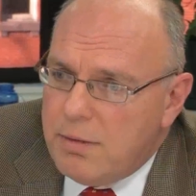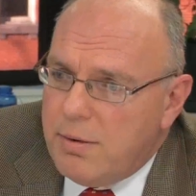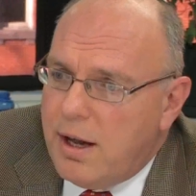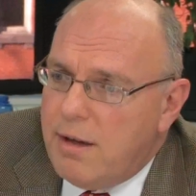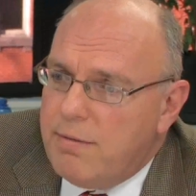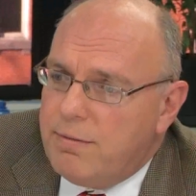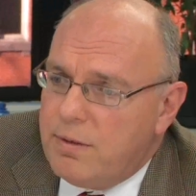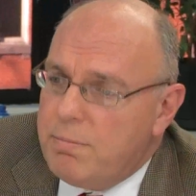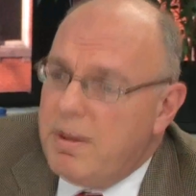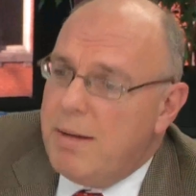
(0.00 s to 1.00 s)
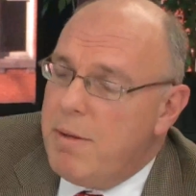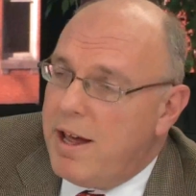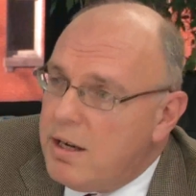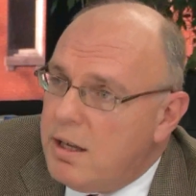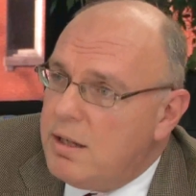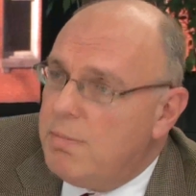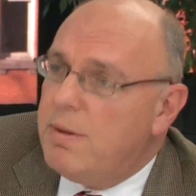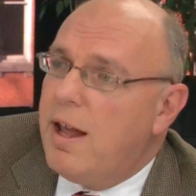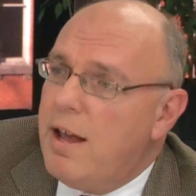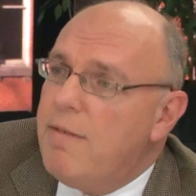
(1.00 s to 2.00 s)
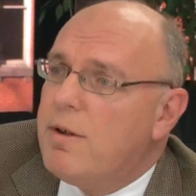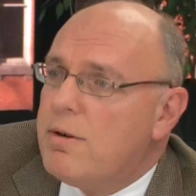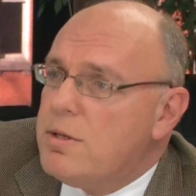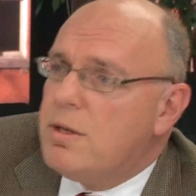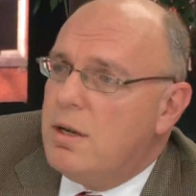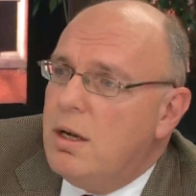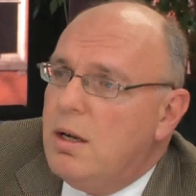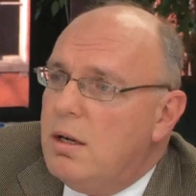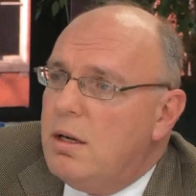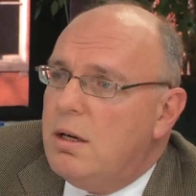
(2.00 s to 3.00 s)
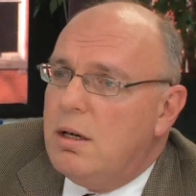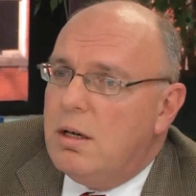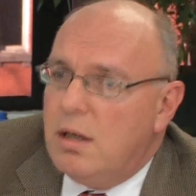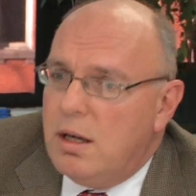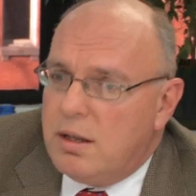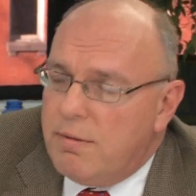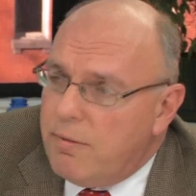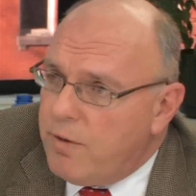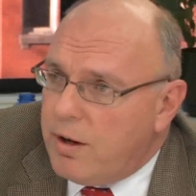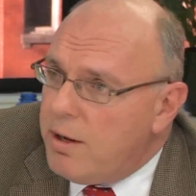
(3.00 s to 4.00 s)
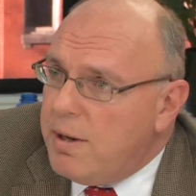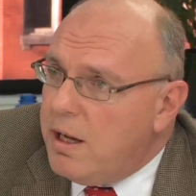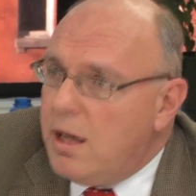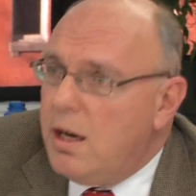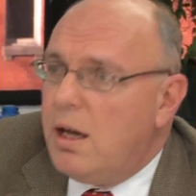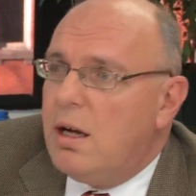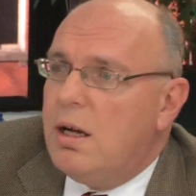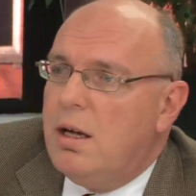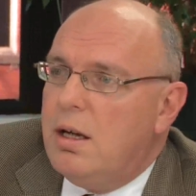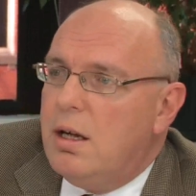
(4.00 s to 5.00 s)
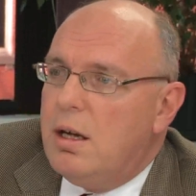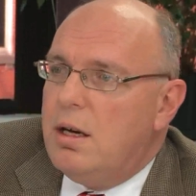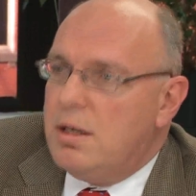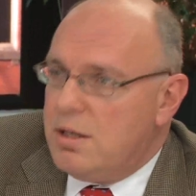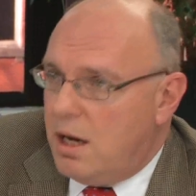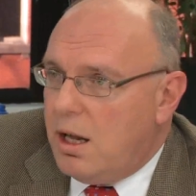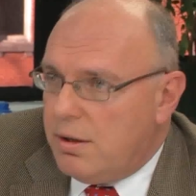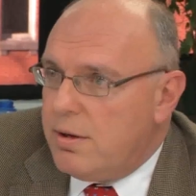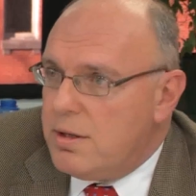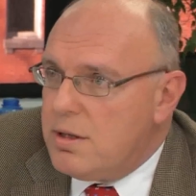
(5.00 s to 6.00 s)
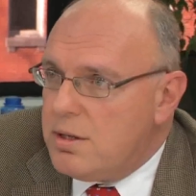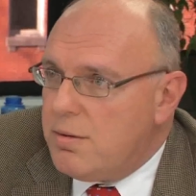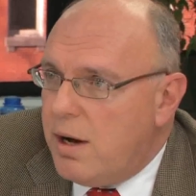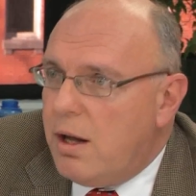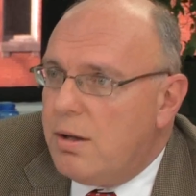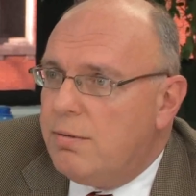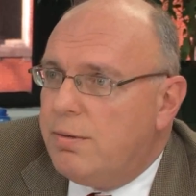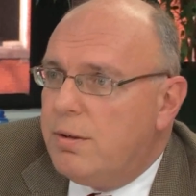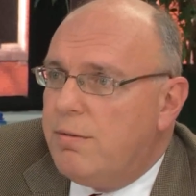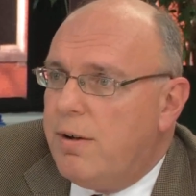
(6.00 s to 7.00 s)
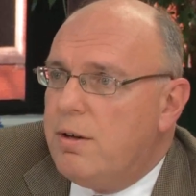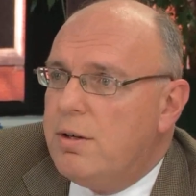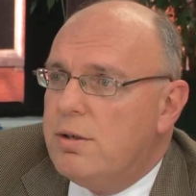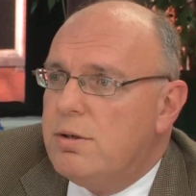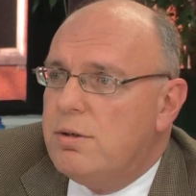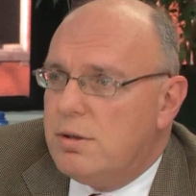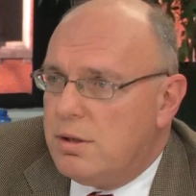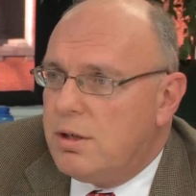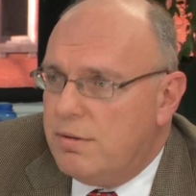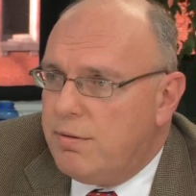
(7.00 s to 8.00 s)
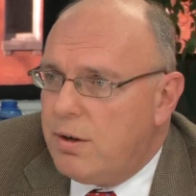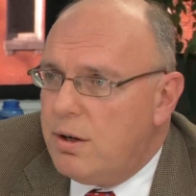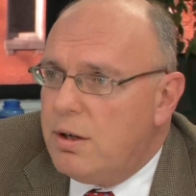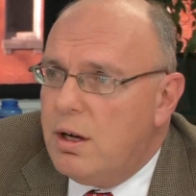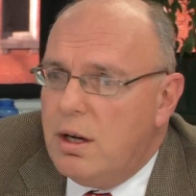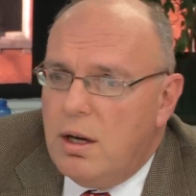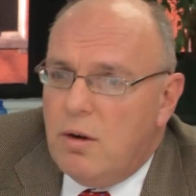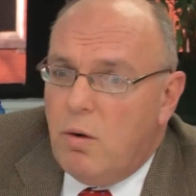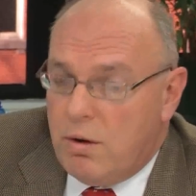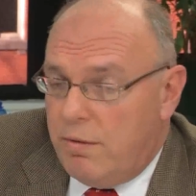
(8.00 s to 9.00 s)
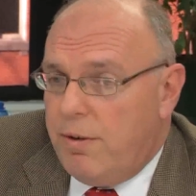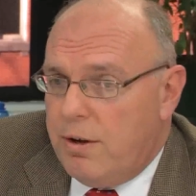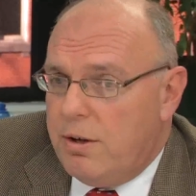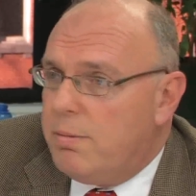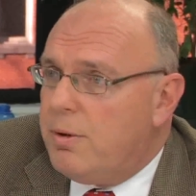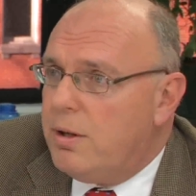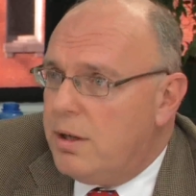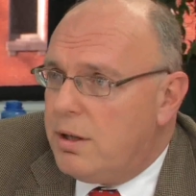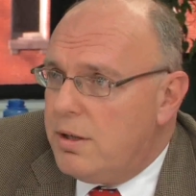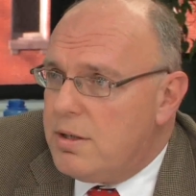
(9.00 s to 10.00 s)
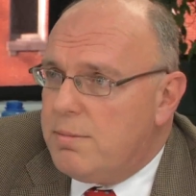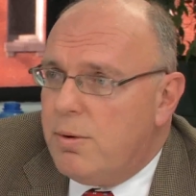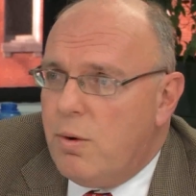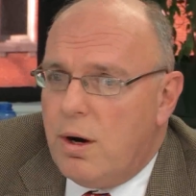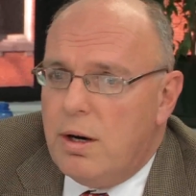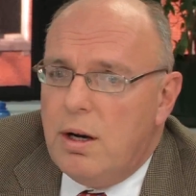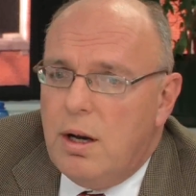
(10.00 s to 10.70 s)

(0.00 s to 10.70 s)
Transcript: and we have embedded in the behaviors at the very beginning an intolerance as well for the failure to convert or the failure to politically support.